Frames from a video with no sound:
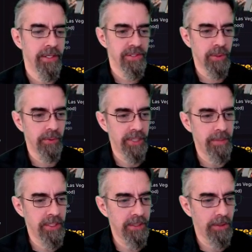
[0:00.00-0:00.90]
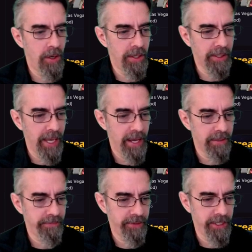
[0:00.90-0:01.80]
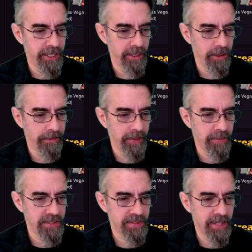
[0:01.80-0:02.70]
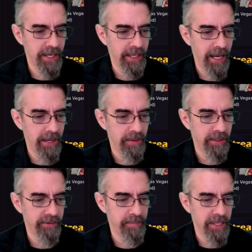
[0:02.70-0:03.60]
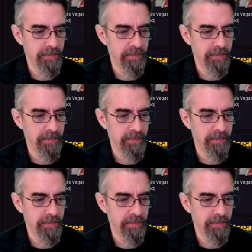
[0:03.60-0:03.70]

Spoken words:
So let me log out of here. I'm going to sign out of my